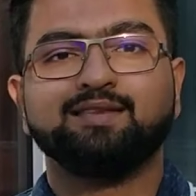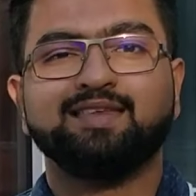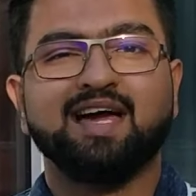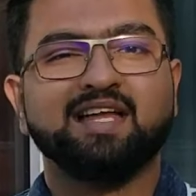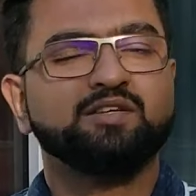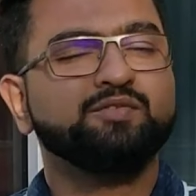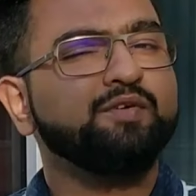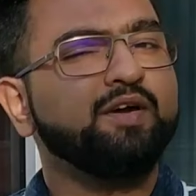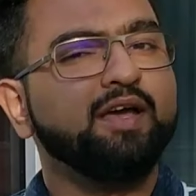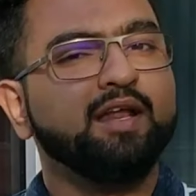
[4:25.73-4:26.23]

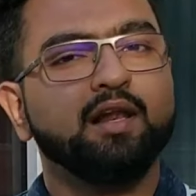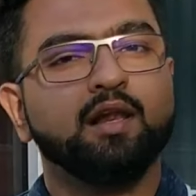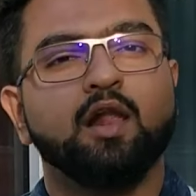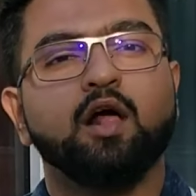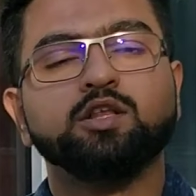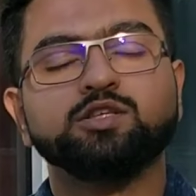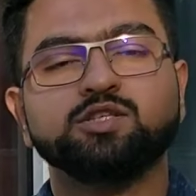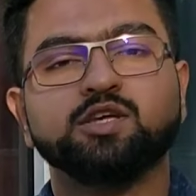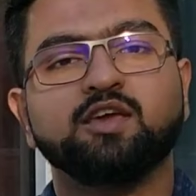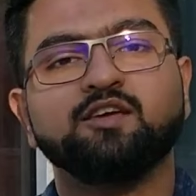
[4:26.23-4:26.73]
That way, it'll
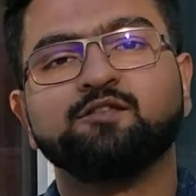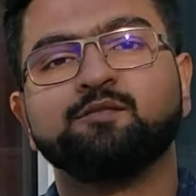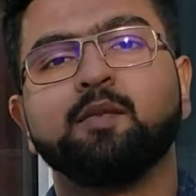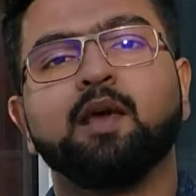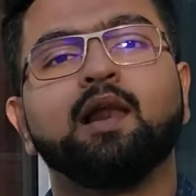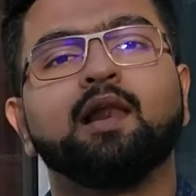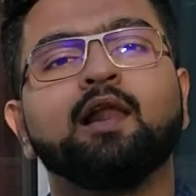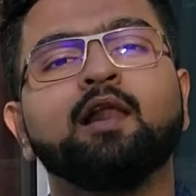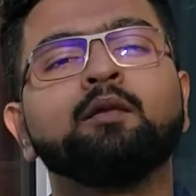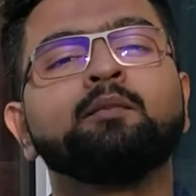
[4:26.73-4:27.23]
also give me
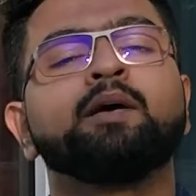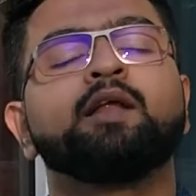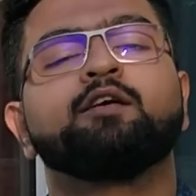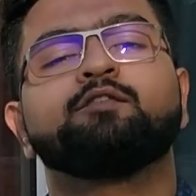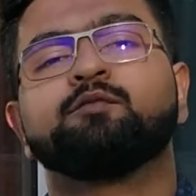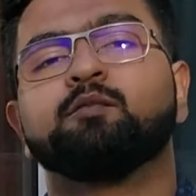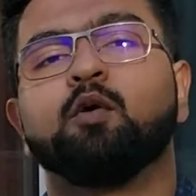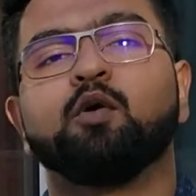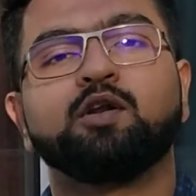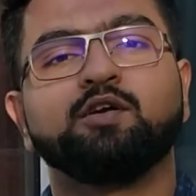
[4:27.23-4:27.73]
a little bit
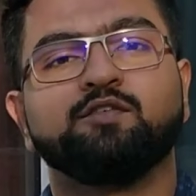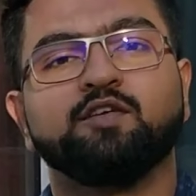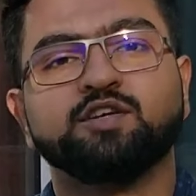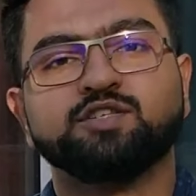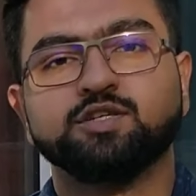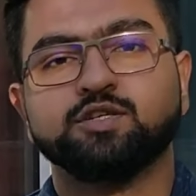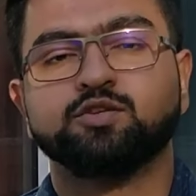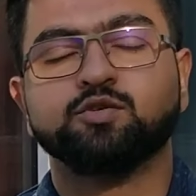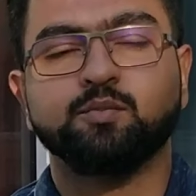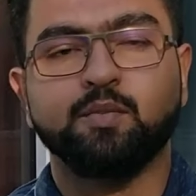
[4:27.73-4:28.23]
of
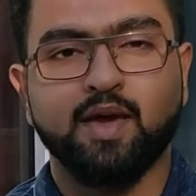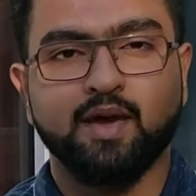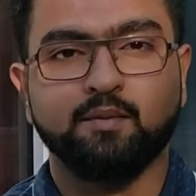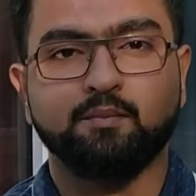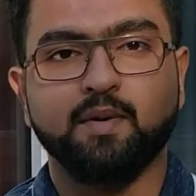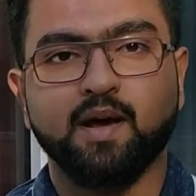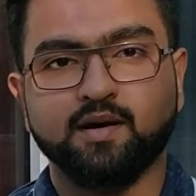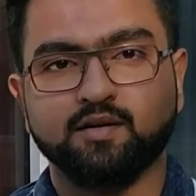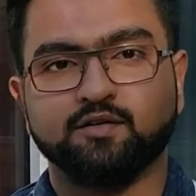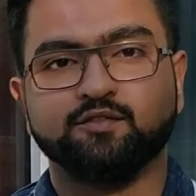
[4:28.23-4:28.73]
motivation to make
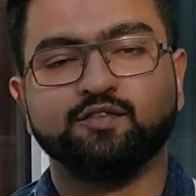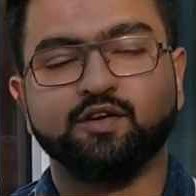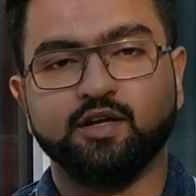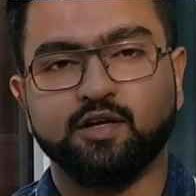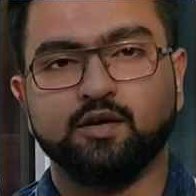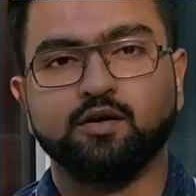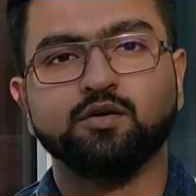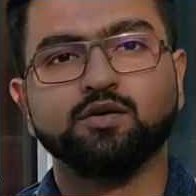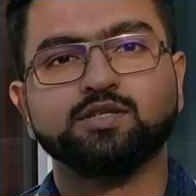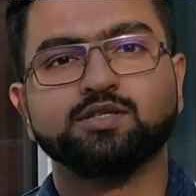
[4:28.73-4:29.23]
better
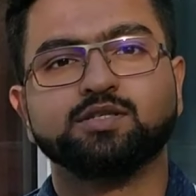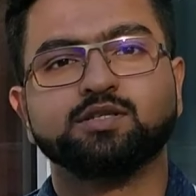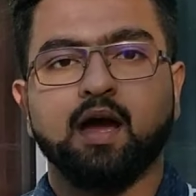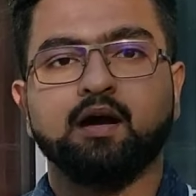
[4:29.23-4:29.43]
videos.